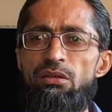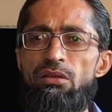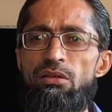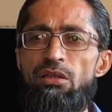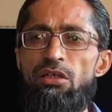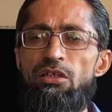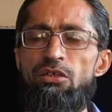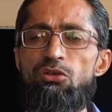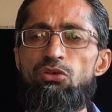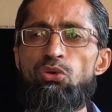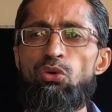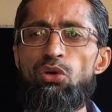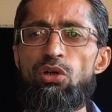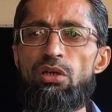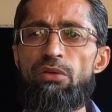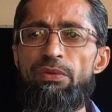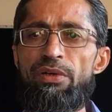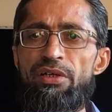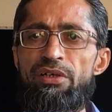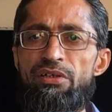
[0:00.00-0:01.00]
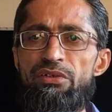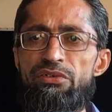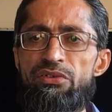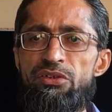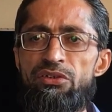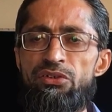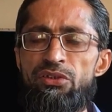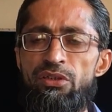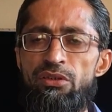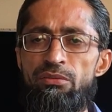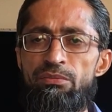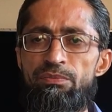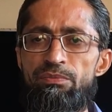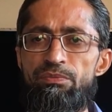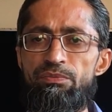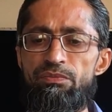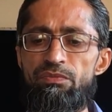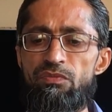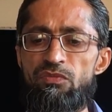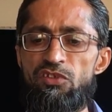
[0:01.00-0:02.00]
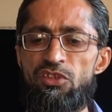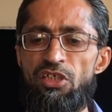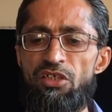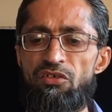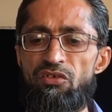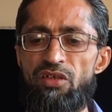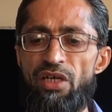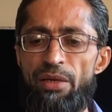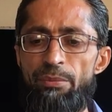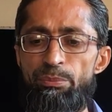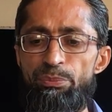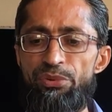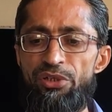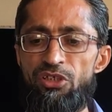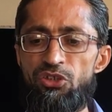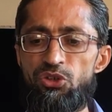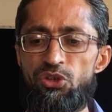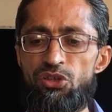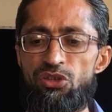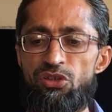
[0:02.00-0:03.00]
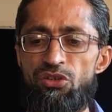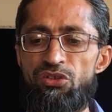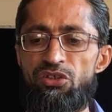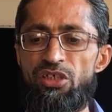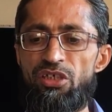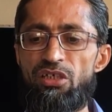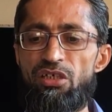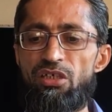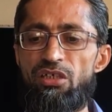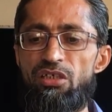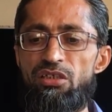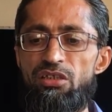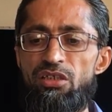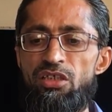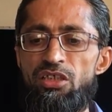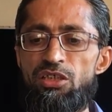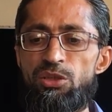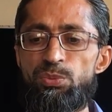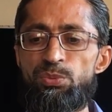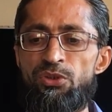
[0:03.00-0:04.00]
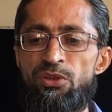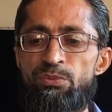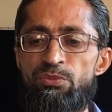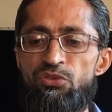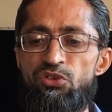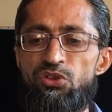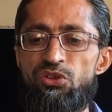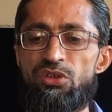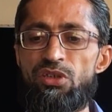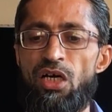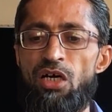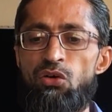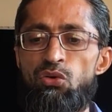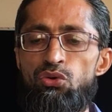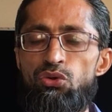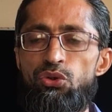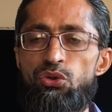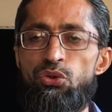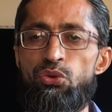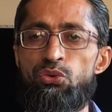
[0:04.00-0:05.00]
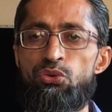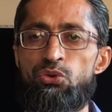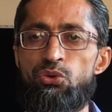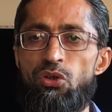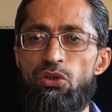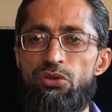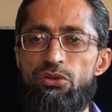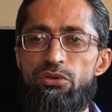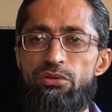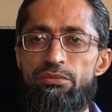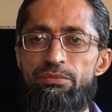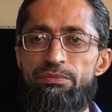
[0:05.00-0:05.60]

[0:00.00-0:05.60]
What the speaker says: In cold weather season, the temperature decreases from south to north.